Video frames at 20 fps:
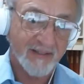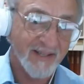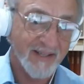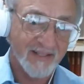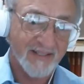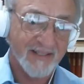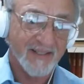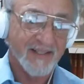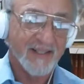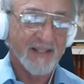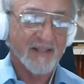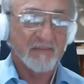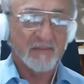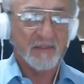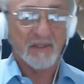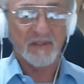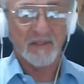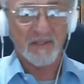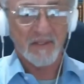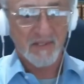right?
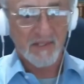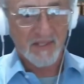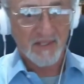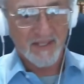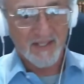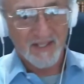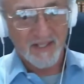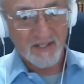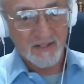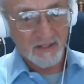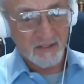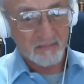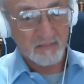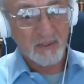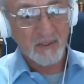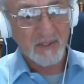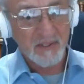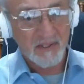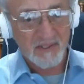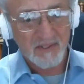But of course,
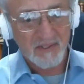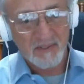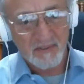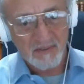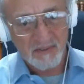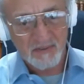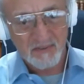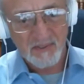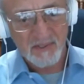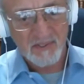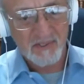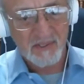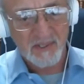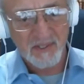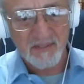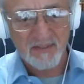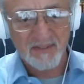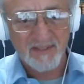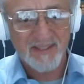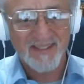the person who's
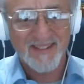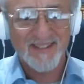receiving